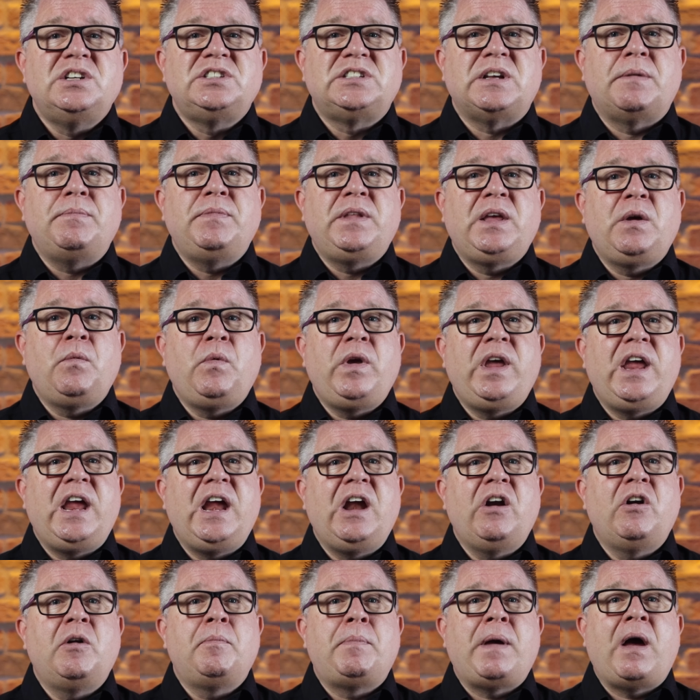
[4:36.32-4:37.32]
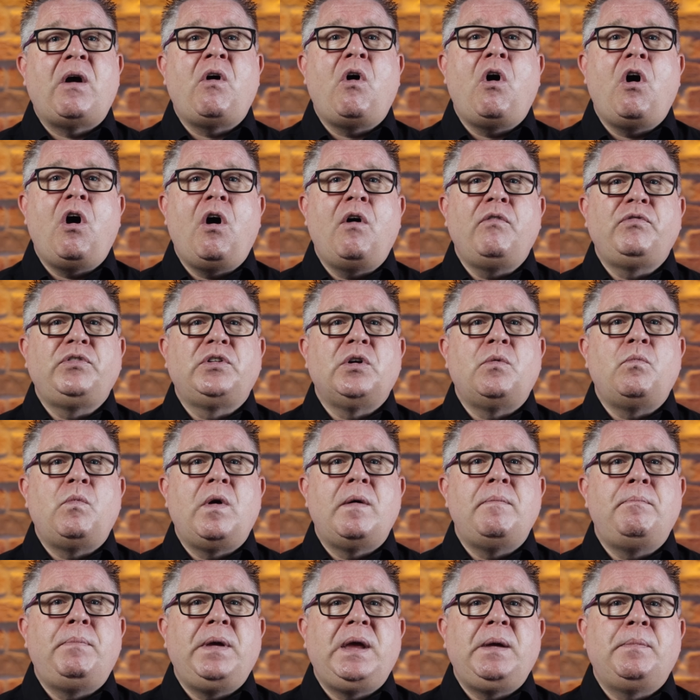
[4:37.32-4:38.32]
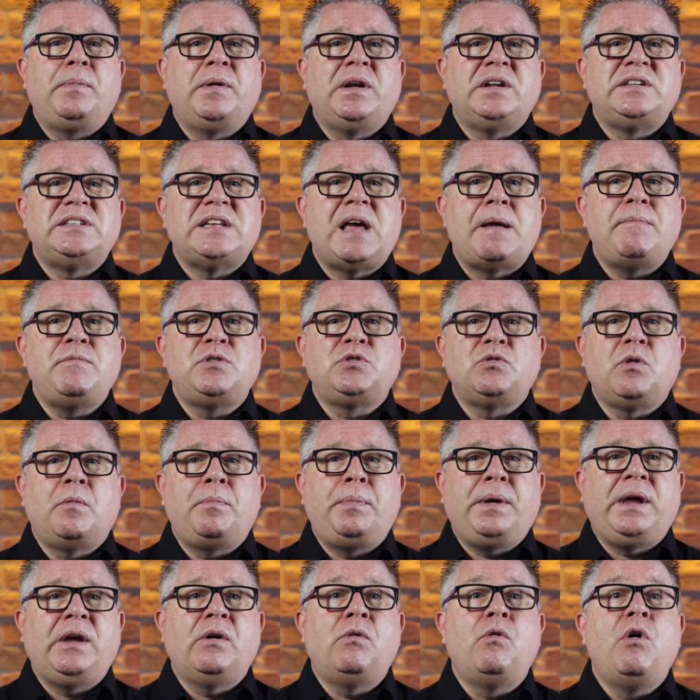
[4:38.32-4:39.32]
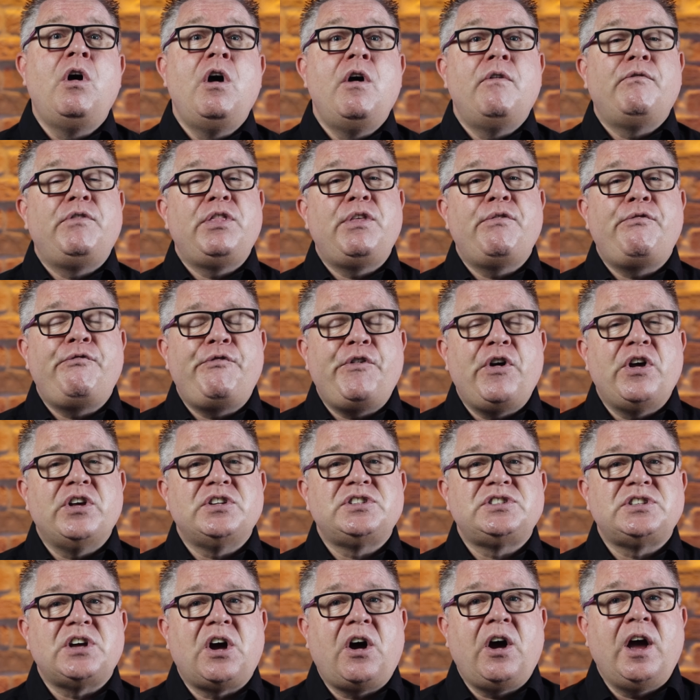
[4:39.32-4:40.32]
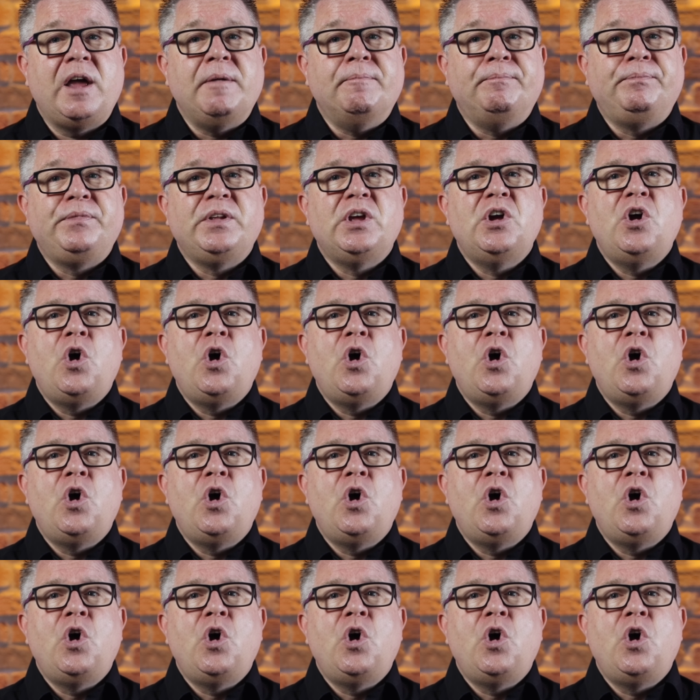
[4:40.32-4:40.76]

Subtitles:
something we hear about often when people attempt to appeal for the first time.